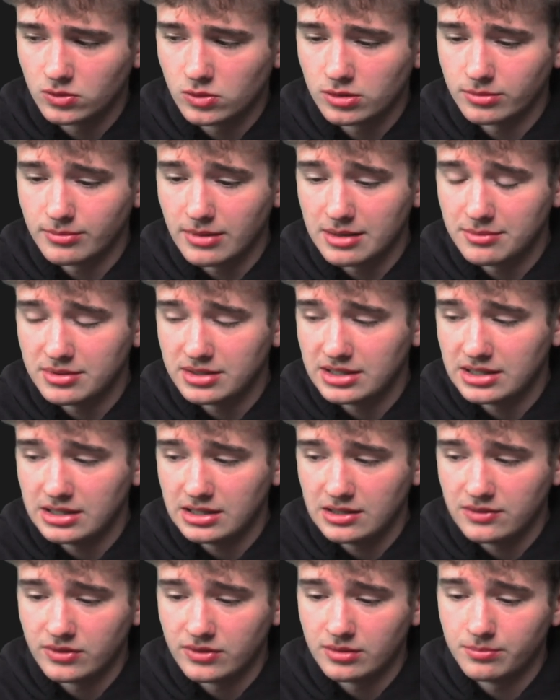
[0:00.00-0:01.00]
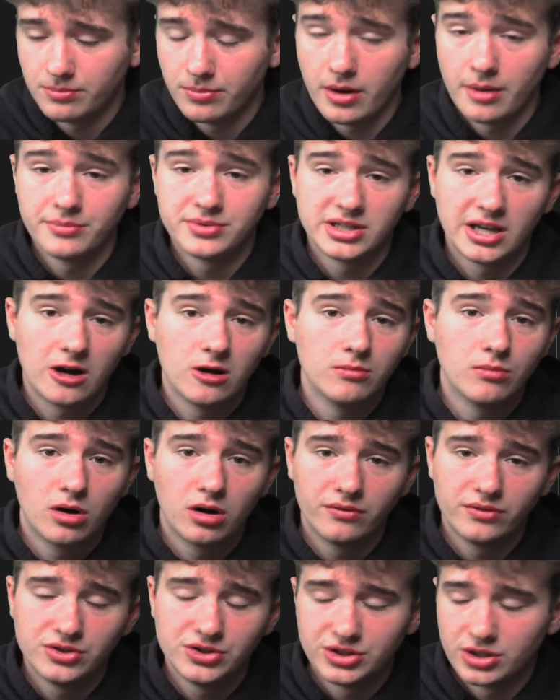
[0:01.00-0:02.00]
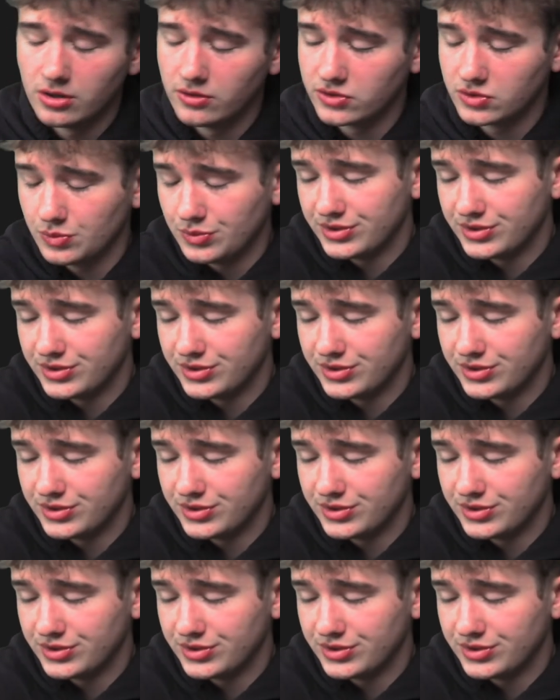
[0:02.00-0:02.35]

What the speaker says: or maybe he even bumps out Marvin Jones.